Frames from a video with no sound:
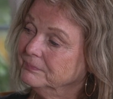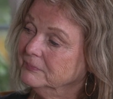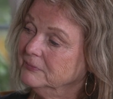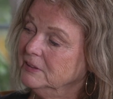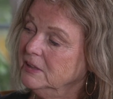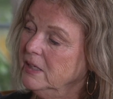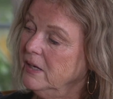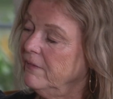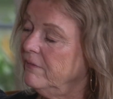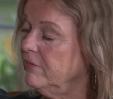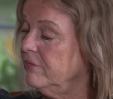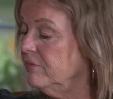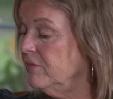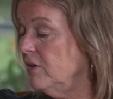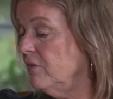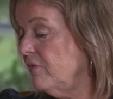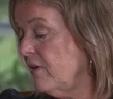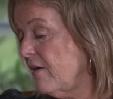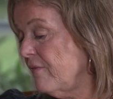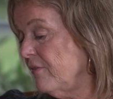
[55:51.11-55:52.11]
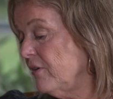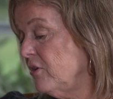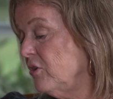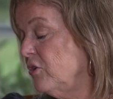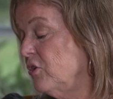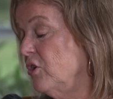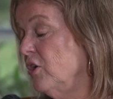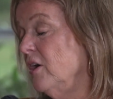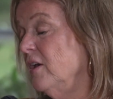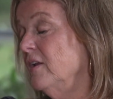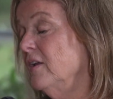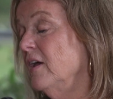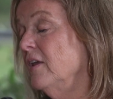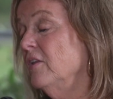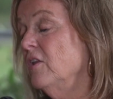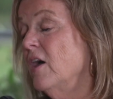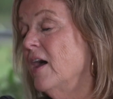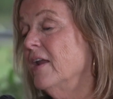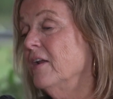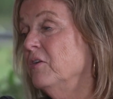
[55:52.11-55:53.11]
You've had a
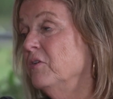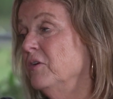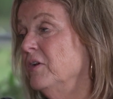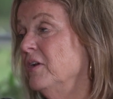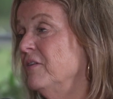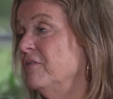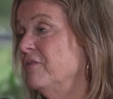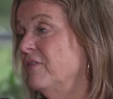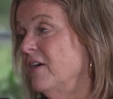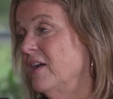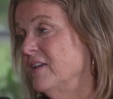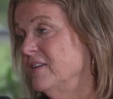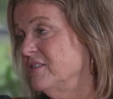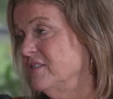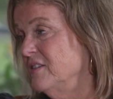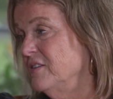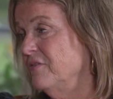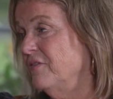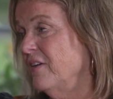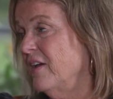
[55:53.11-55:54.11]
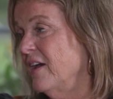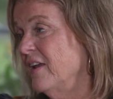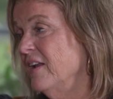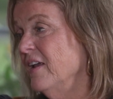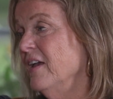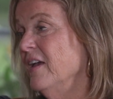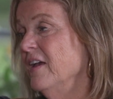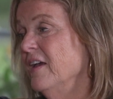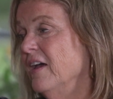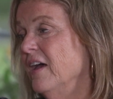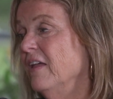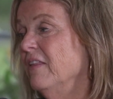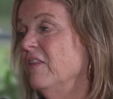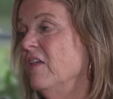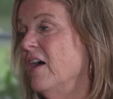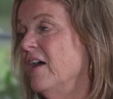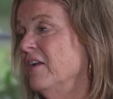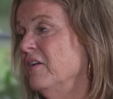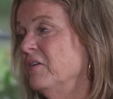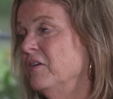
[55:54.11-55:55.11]
lot of good advice. You've had a
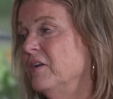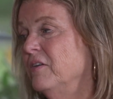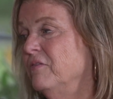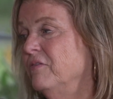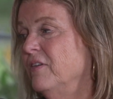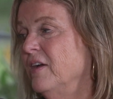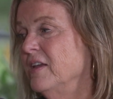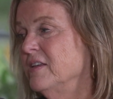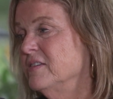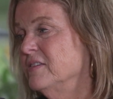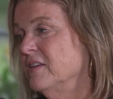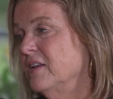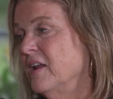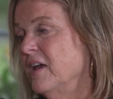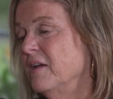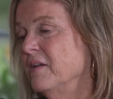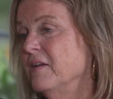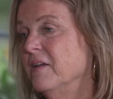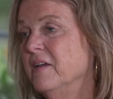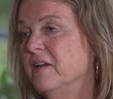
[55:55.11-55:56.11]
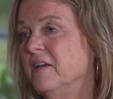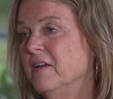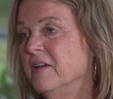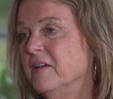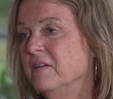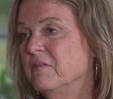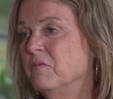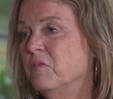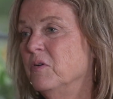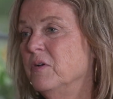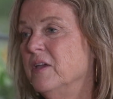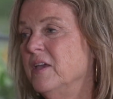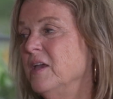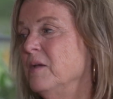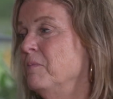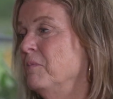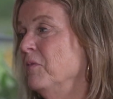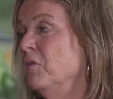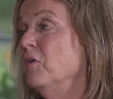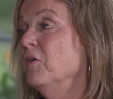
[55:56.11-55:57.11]
lot of good advice that I will
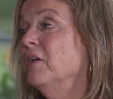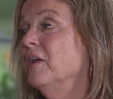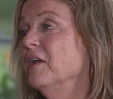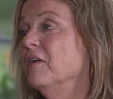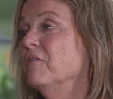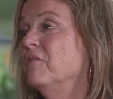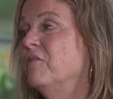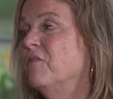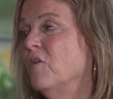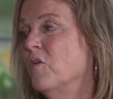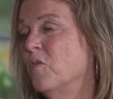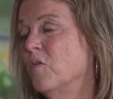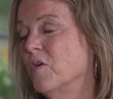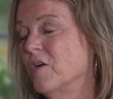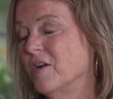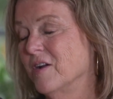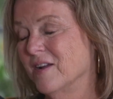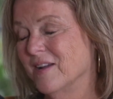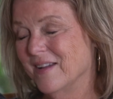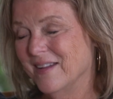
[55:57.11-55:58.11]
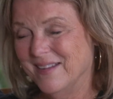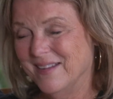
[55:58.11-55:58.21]
keep looking for.